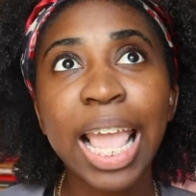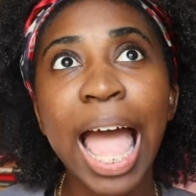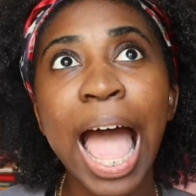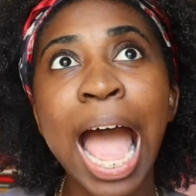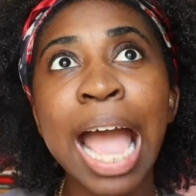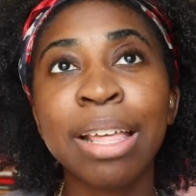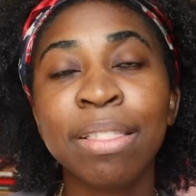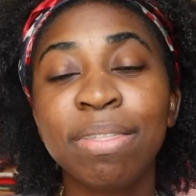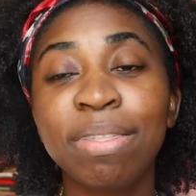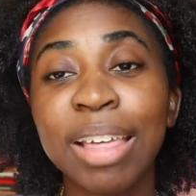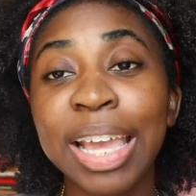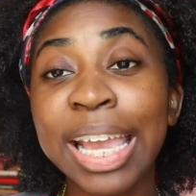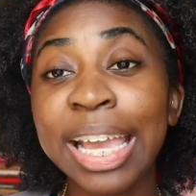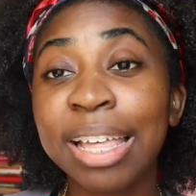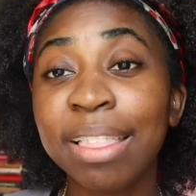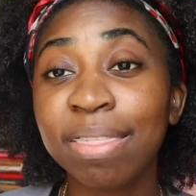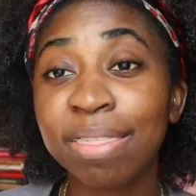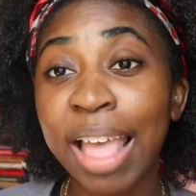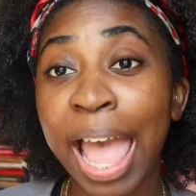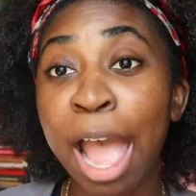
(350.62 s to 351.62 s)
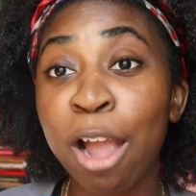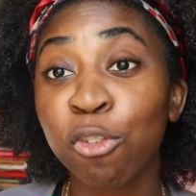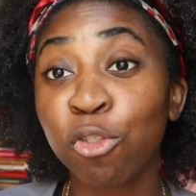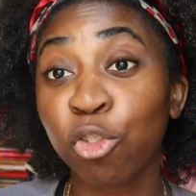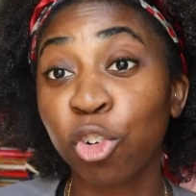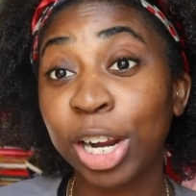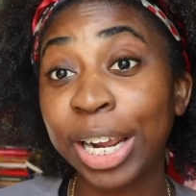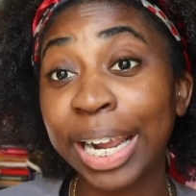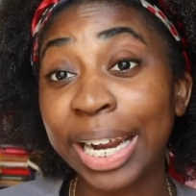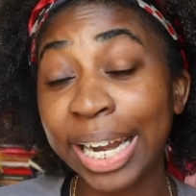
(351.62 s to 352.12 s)
I think that
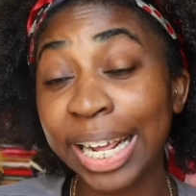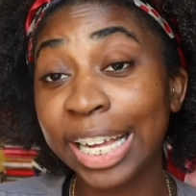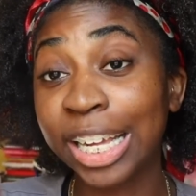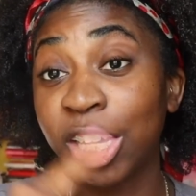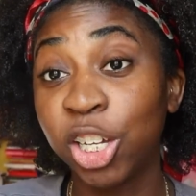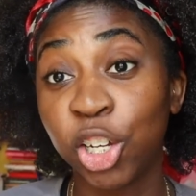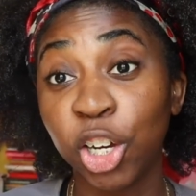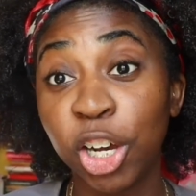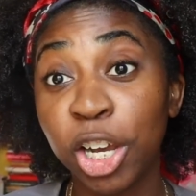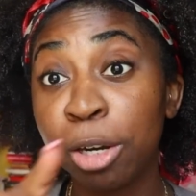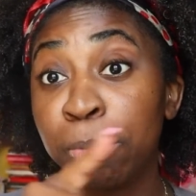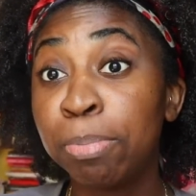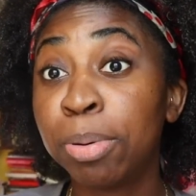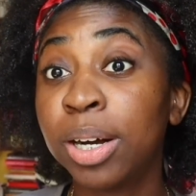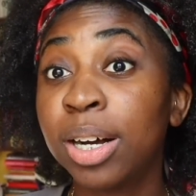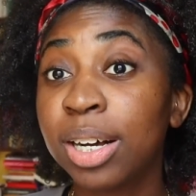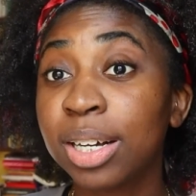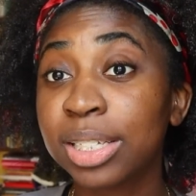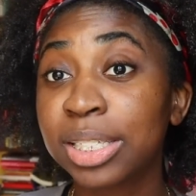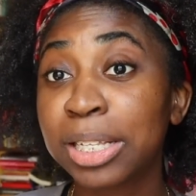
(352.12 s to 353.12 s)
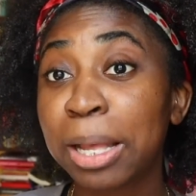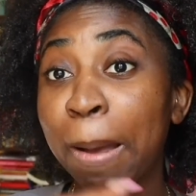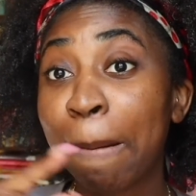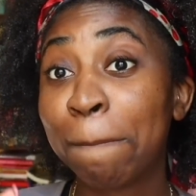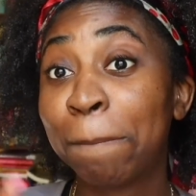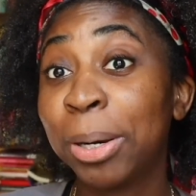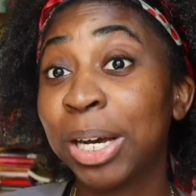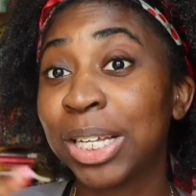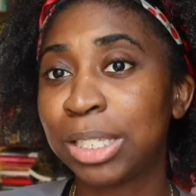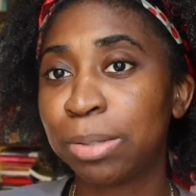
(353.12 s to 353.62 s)
reading good books
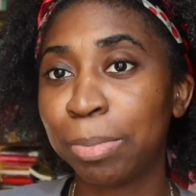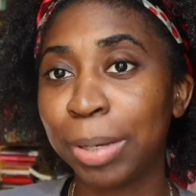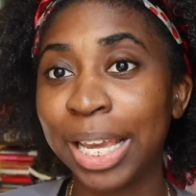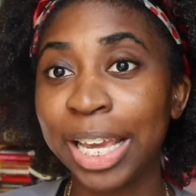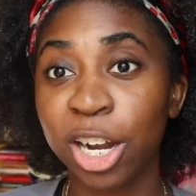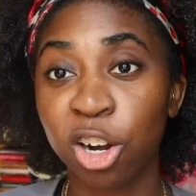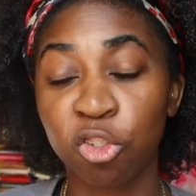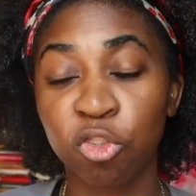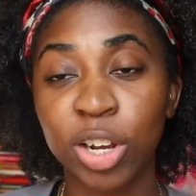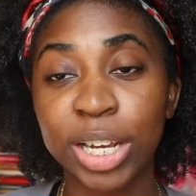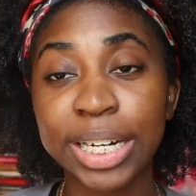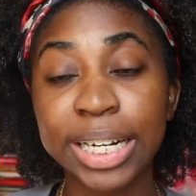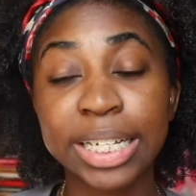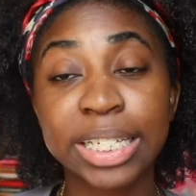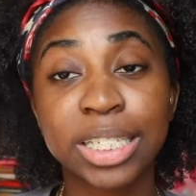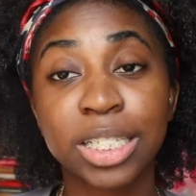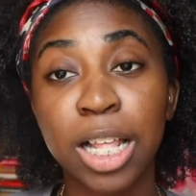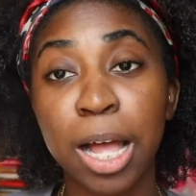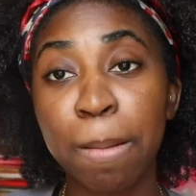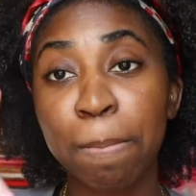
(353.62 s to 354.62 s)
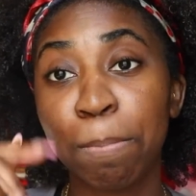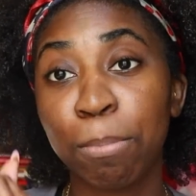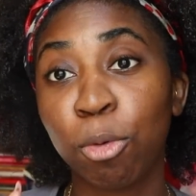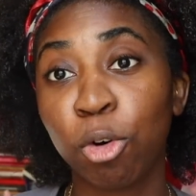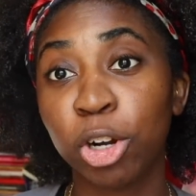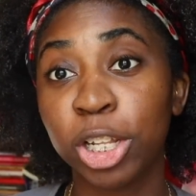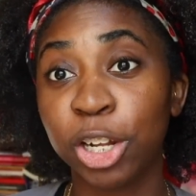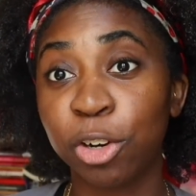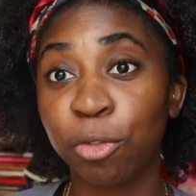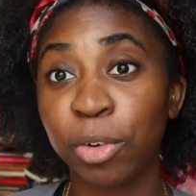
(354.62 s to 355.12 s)
puts me in a reading slump
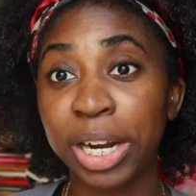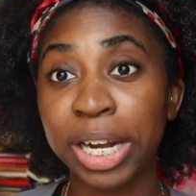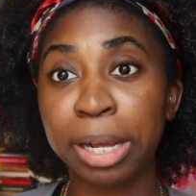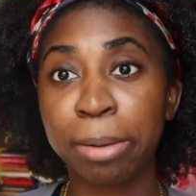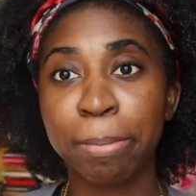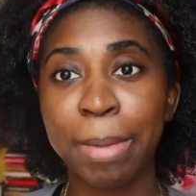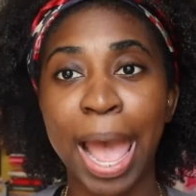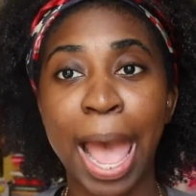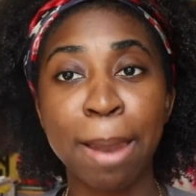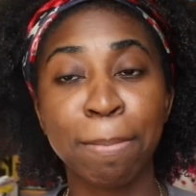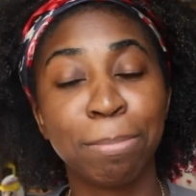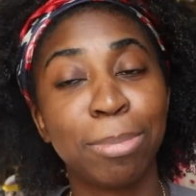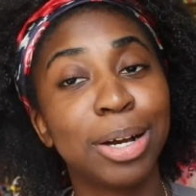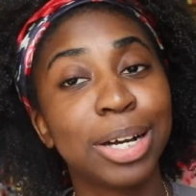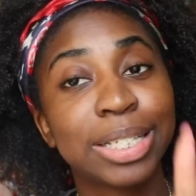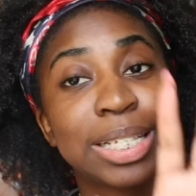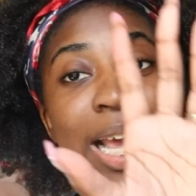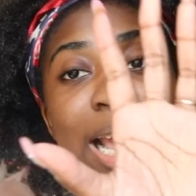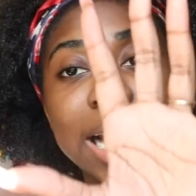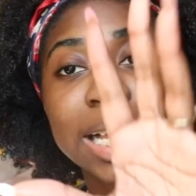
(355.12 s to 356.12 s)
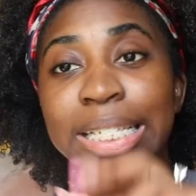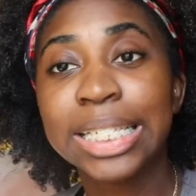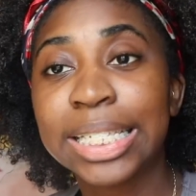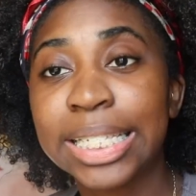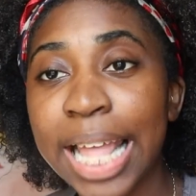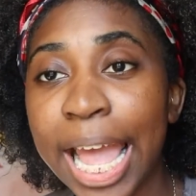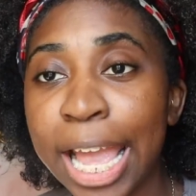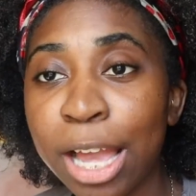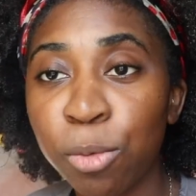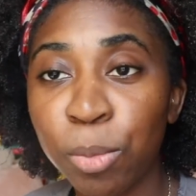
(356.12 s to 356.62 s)
more than reading bad books.
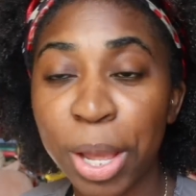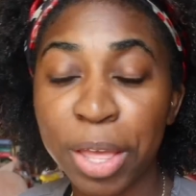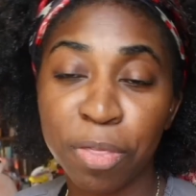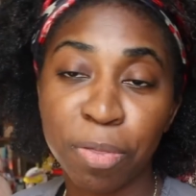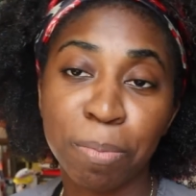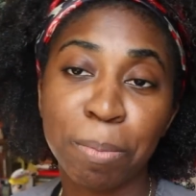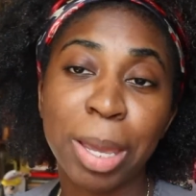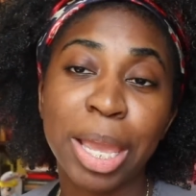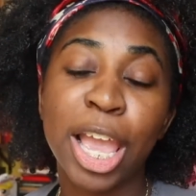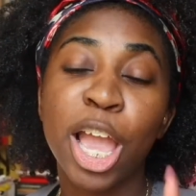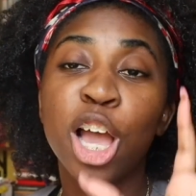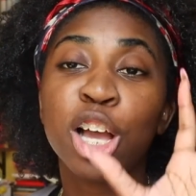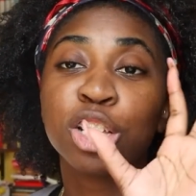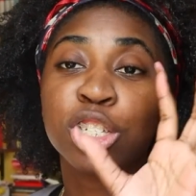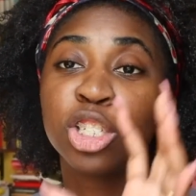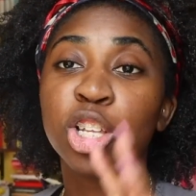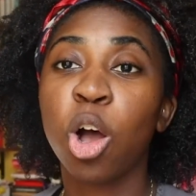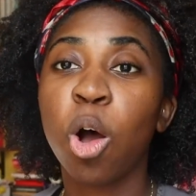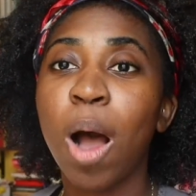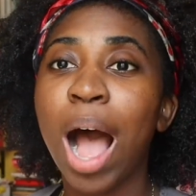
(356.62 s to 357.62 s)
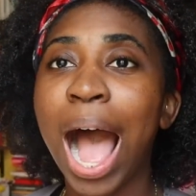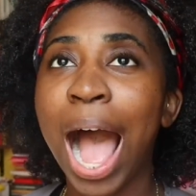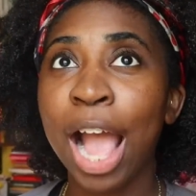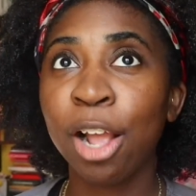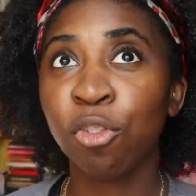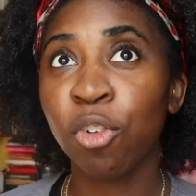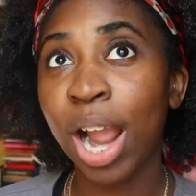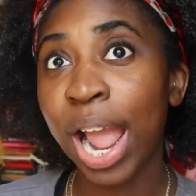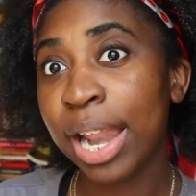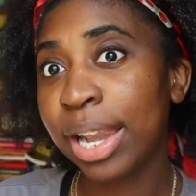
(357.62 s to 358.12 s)
Stay with me. So
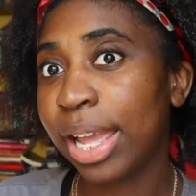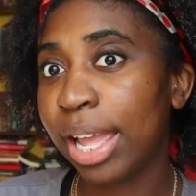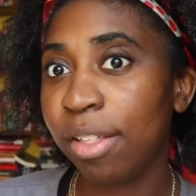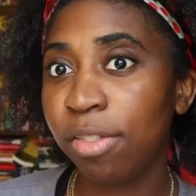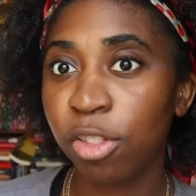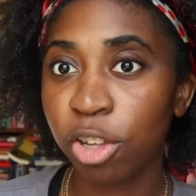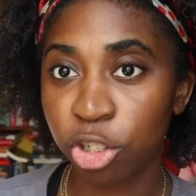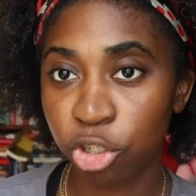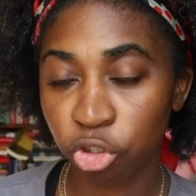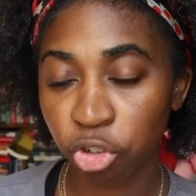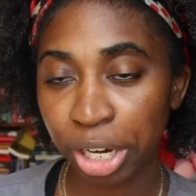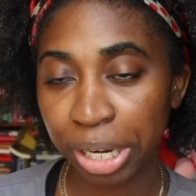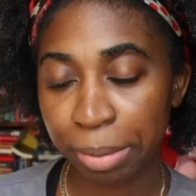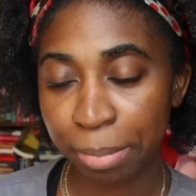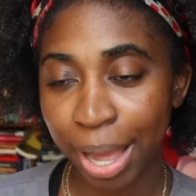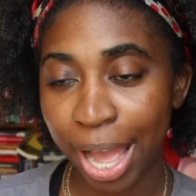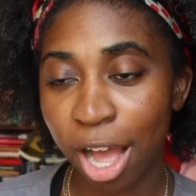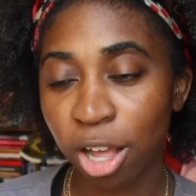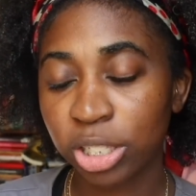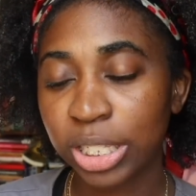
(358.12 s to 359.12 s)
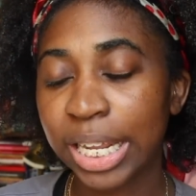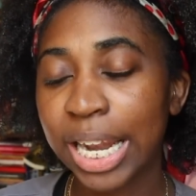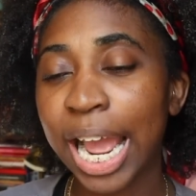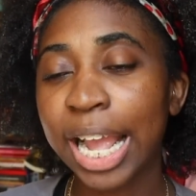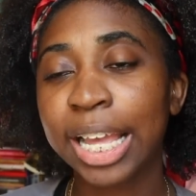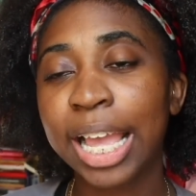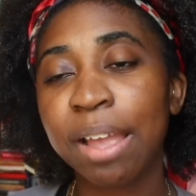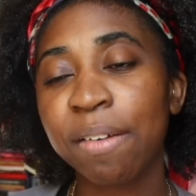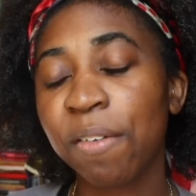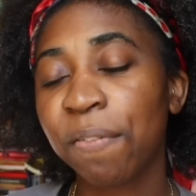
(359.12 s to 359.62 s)
I read In the Dream House, and
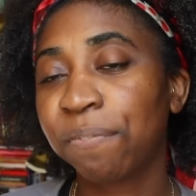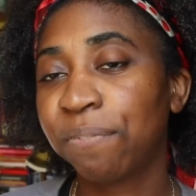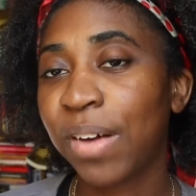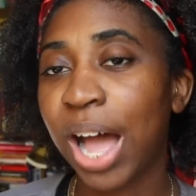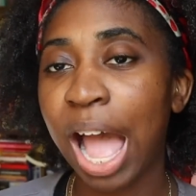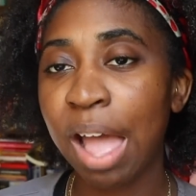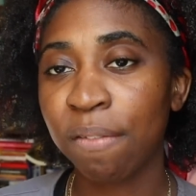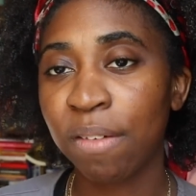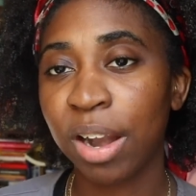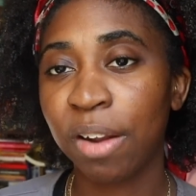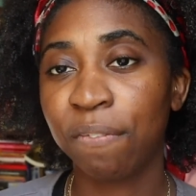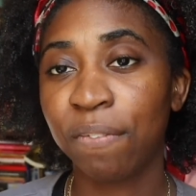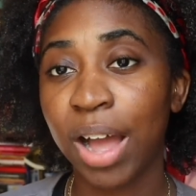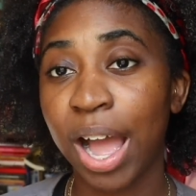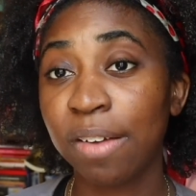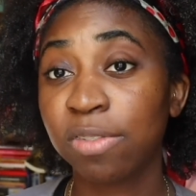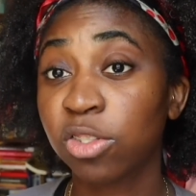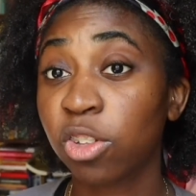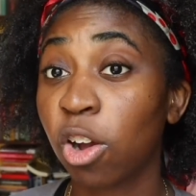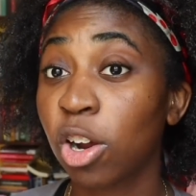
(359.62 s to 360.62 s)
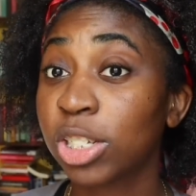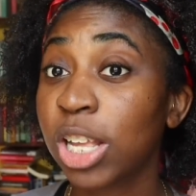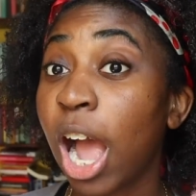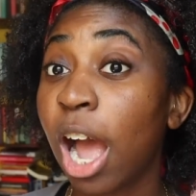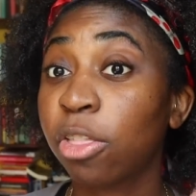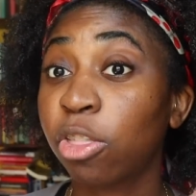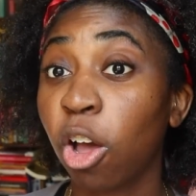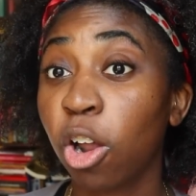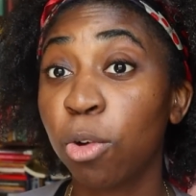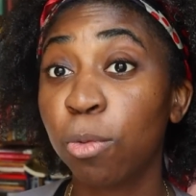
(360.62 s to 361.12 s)
I gave it 5 out of 5 stars.
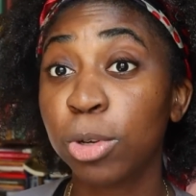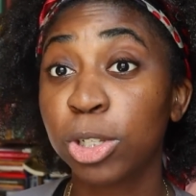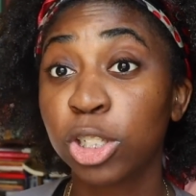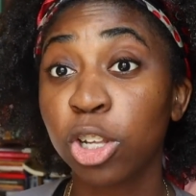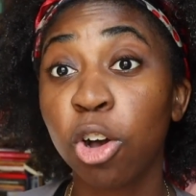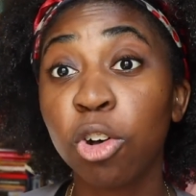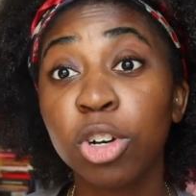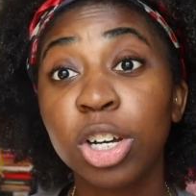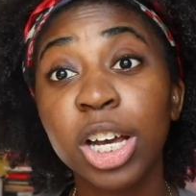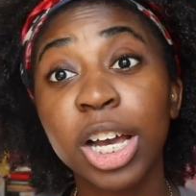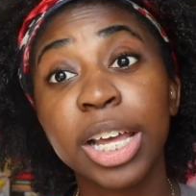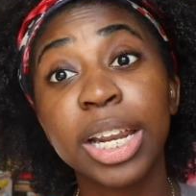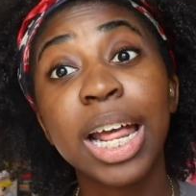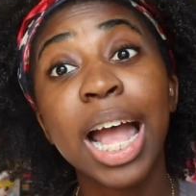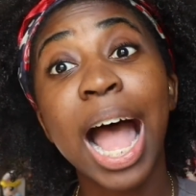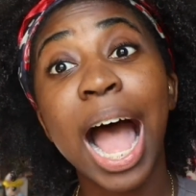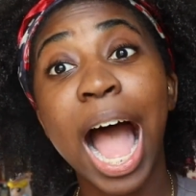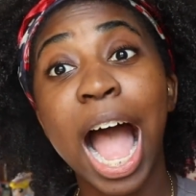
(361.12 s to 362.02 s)
I thought it was so good.